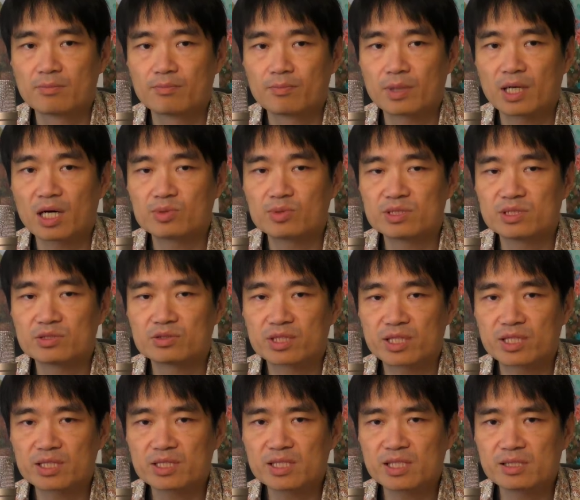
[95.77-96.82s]
Papua New
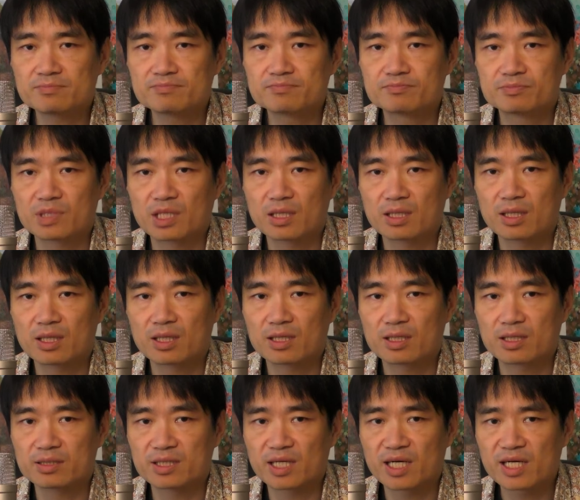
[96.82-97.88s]
Guinea,
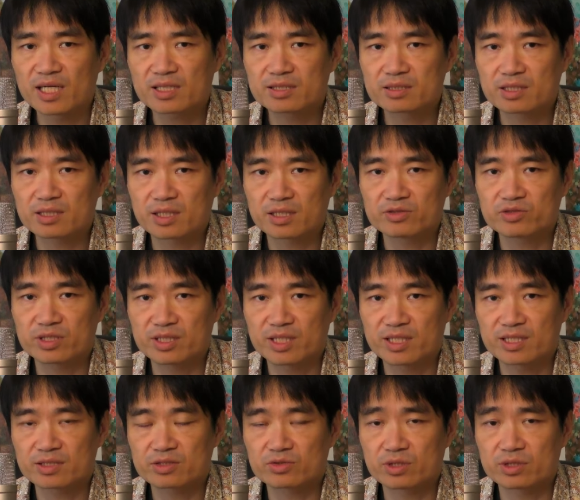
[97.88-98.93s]
an island country
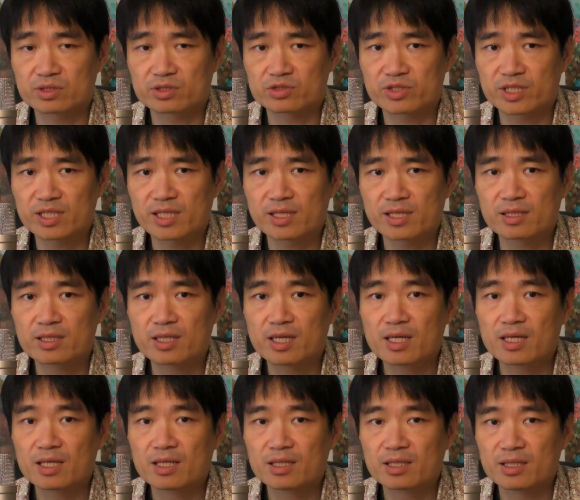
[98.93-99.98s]
next to Australia,
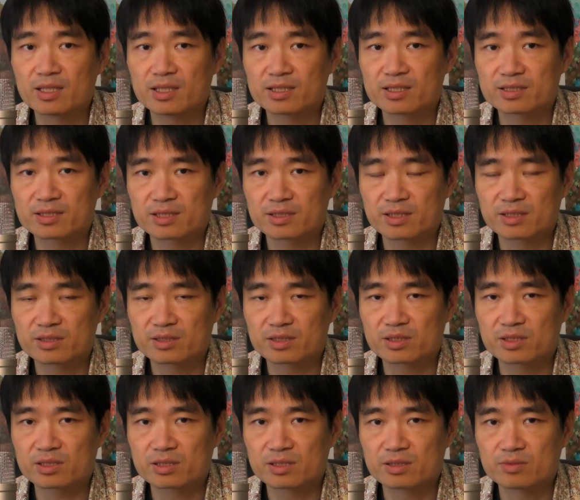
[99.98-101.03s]
is
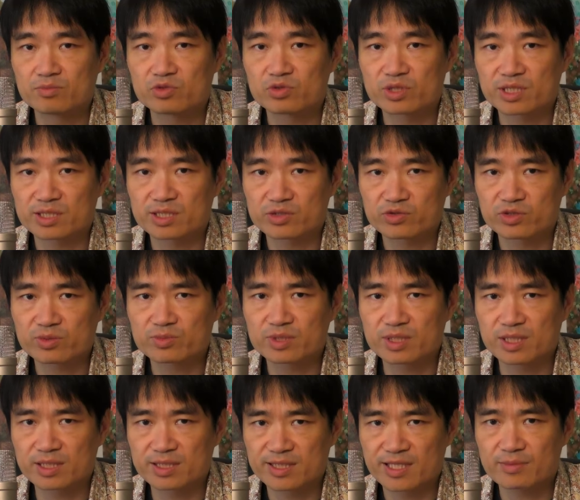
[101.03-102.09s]
another more extreme
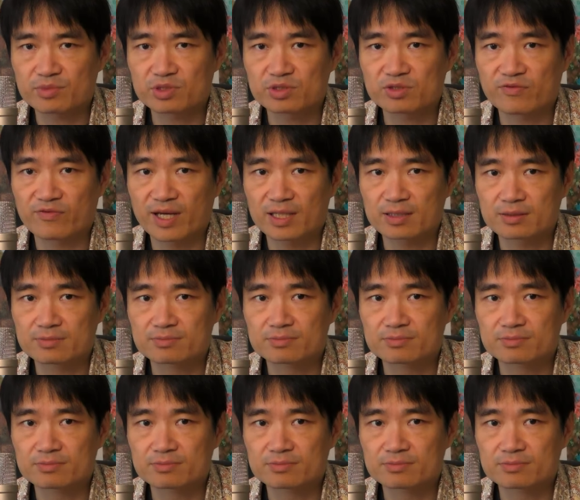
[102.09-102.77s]
example of that.